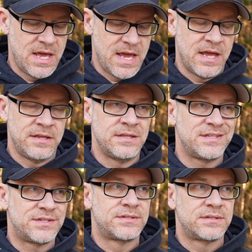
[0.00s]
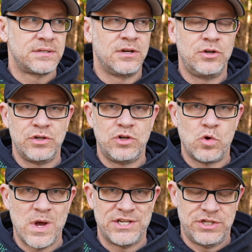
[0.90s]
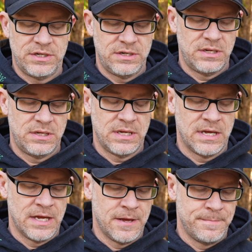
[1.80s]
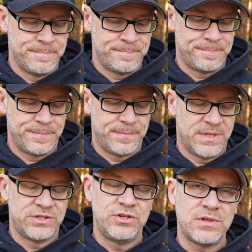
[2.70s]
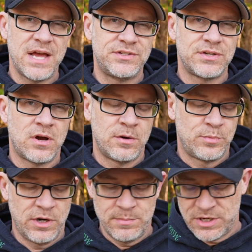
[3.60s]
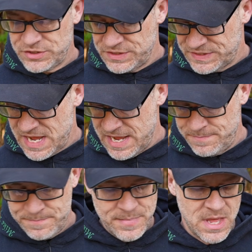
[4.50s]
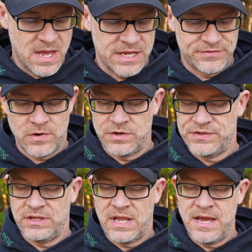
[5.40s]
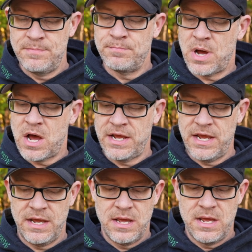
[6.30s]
And that's a good question. The two lights are pretty much the same as far as the light body.